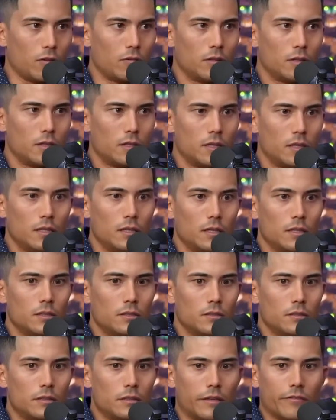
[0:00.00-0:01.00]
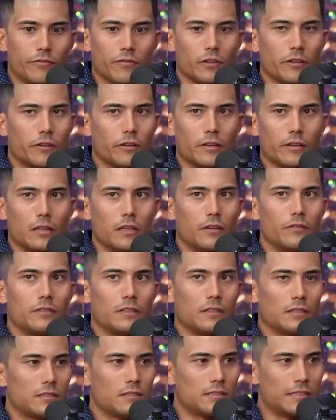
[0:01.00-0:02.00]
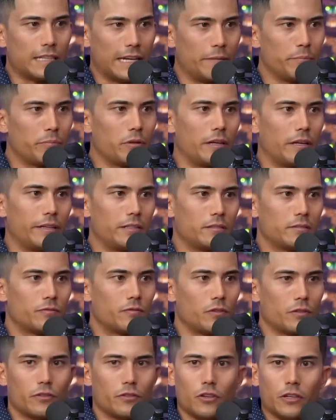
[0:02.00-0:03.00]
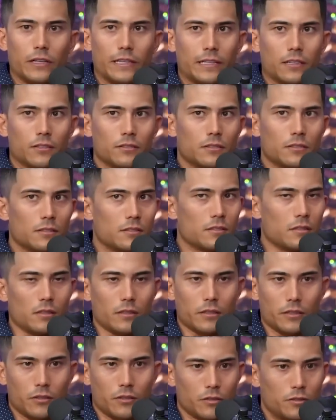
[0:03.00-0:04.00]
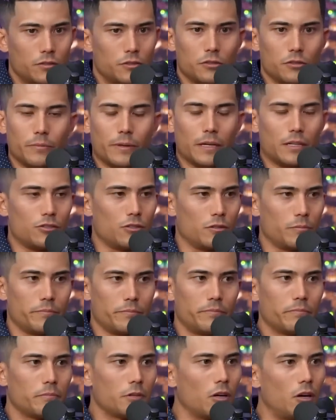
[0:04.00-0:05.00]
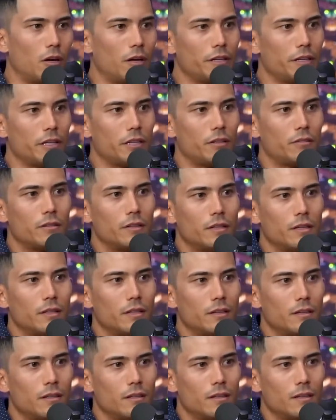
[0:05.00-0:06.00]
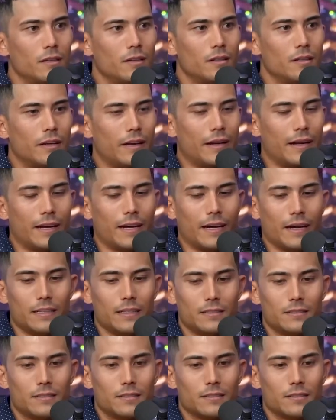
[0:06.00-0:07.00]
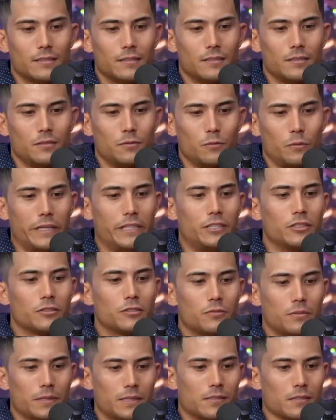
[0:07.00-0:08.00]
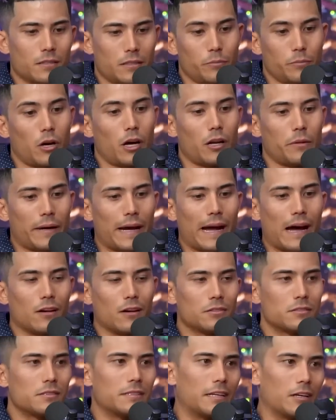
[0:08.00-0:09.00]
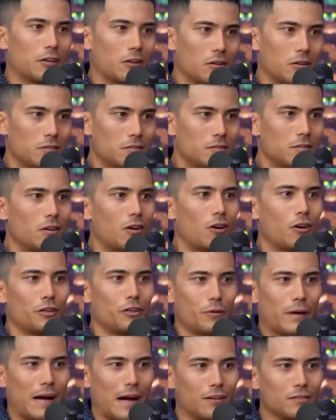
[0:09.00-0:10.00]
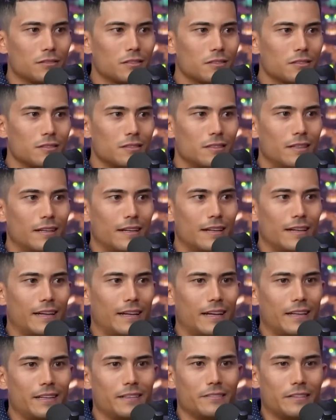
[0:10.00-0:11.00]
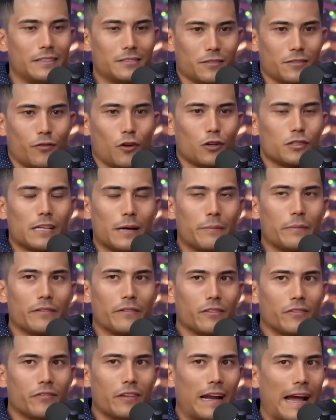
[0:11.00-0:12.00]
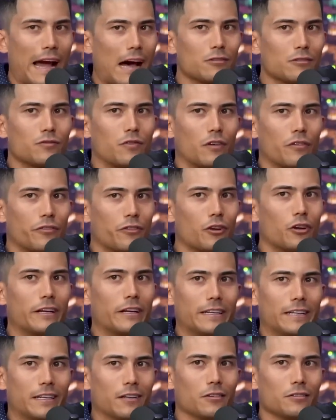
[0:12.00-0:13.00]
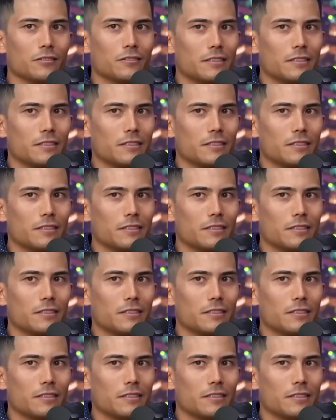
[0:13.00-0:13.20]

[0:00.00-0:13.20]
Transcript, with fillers: Mm-hmm. They've literally lived in the same place for thirty years, this little two bedroom condo. Yep. And we just recently bought them a house near our new house. Yeah. And that's the first time they've lived in a house for thirty years.